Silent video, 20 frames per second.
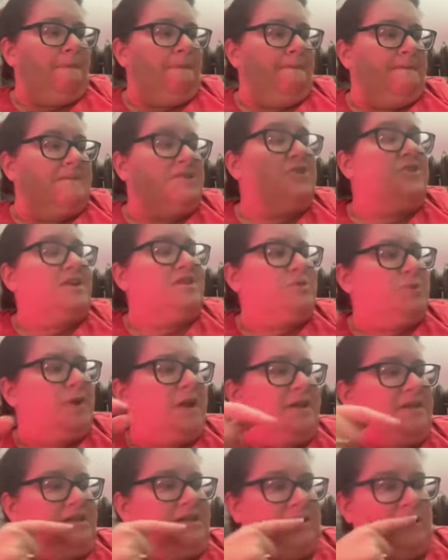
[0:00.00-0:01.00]
so that's what
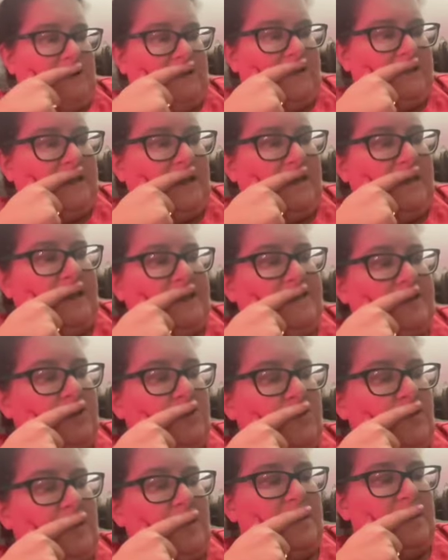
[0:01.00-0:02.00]
I did on Sunday. So,
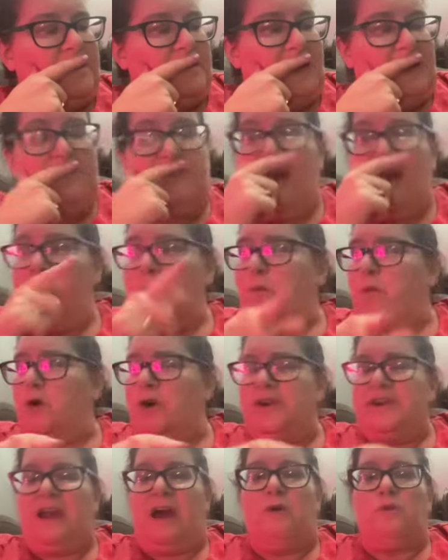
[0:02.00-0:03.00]
and that
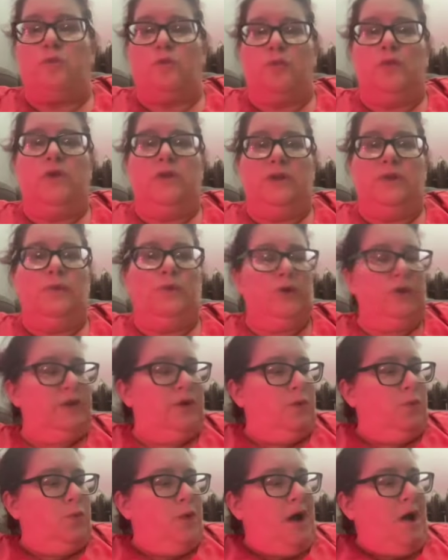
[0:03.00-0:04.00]
worked out really, really
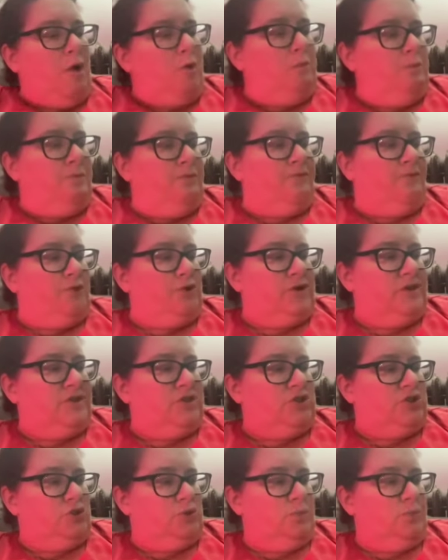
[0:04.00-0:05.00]
well for
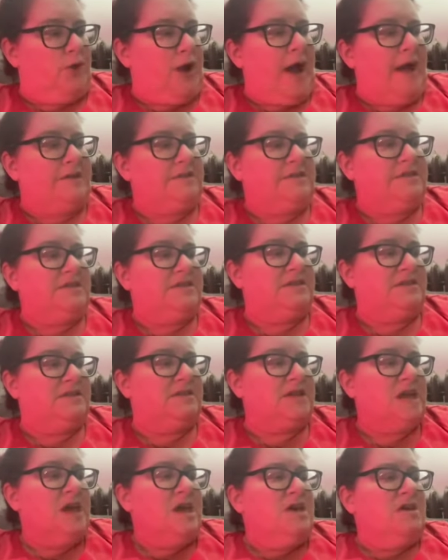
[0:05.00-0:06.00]
his two practices.
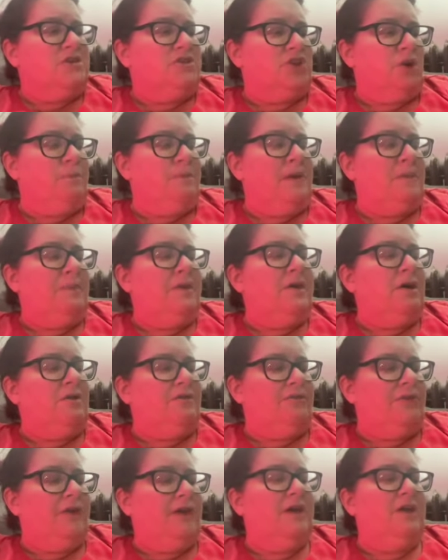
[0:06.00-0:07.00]
So maybe I'll
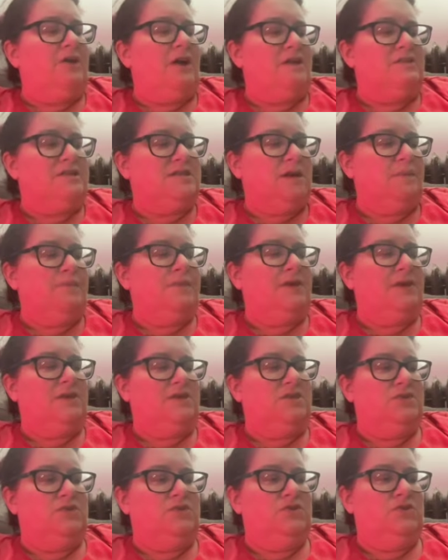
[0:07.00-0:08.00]
figure out something
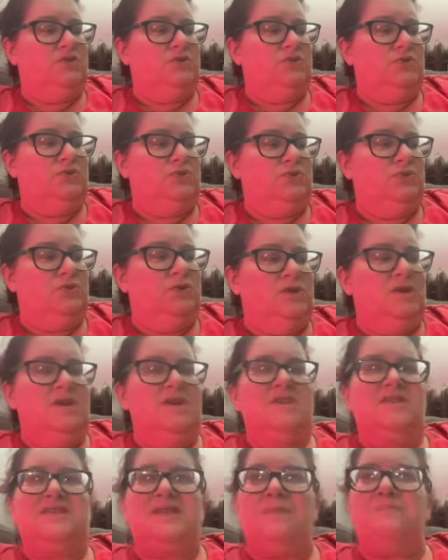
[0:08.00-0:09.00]
to do,
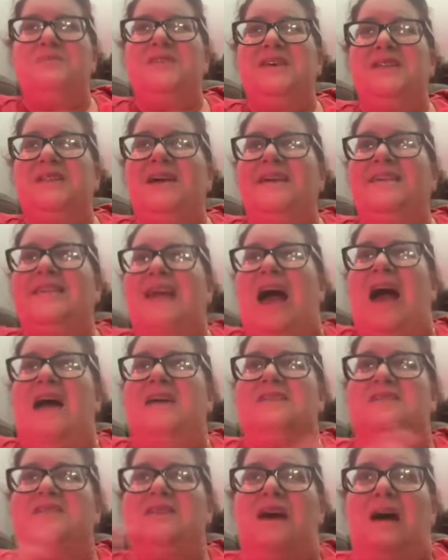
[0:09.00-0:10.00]
something like
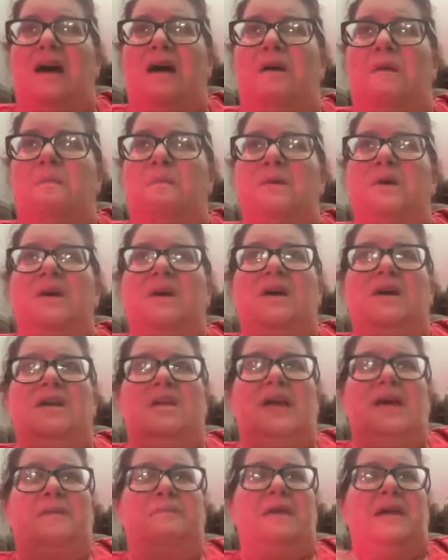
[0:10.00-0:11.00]
that.
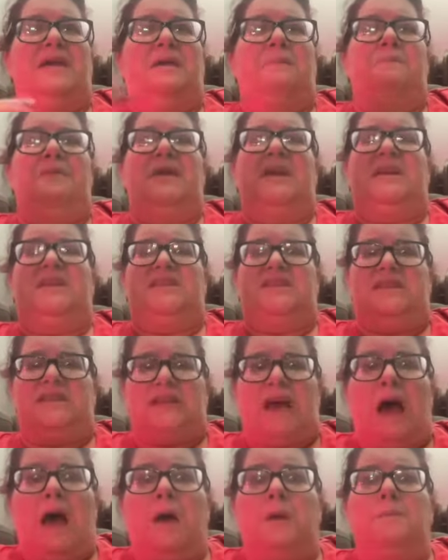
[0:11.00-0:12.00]
Like make a big
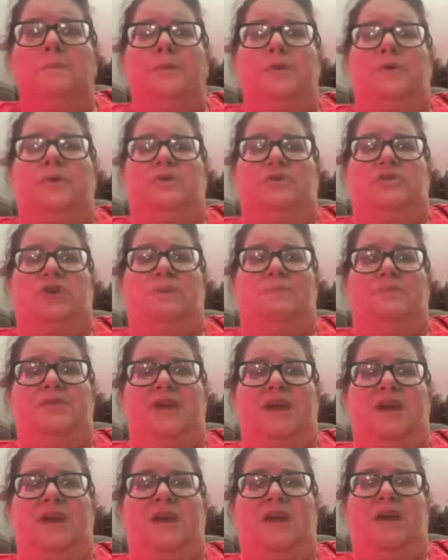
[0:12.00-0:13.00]
sub or
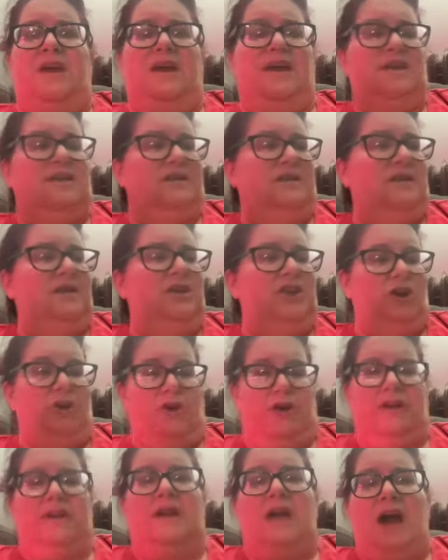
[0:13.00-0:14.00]
something, and
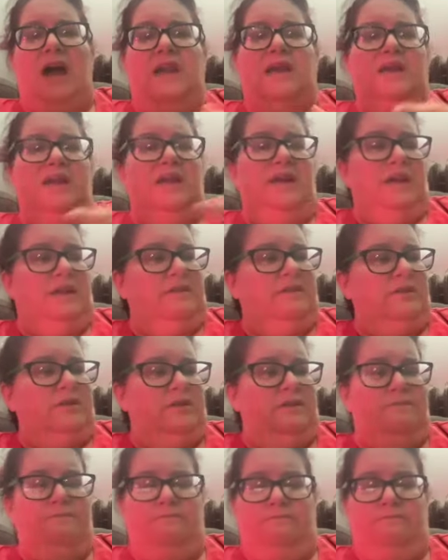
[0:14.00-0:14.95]
can cut it into